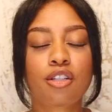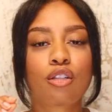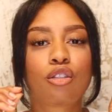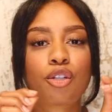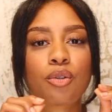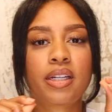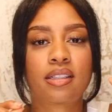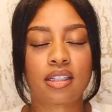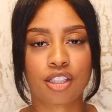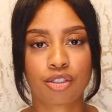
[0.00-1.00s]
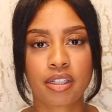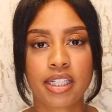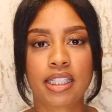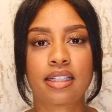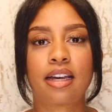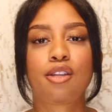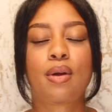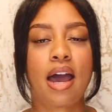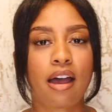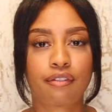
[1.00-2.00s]
are little accessories that you
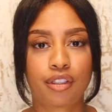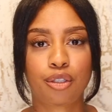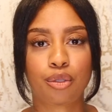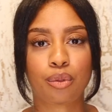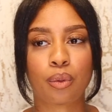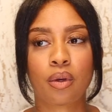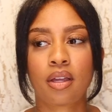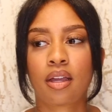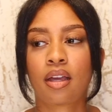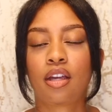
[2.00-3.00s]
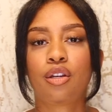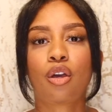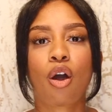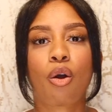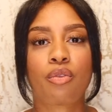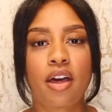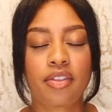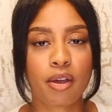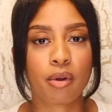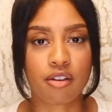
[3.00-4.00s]
have to know that
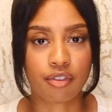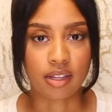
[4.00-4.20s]
they wear for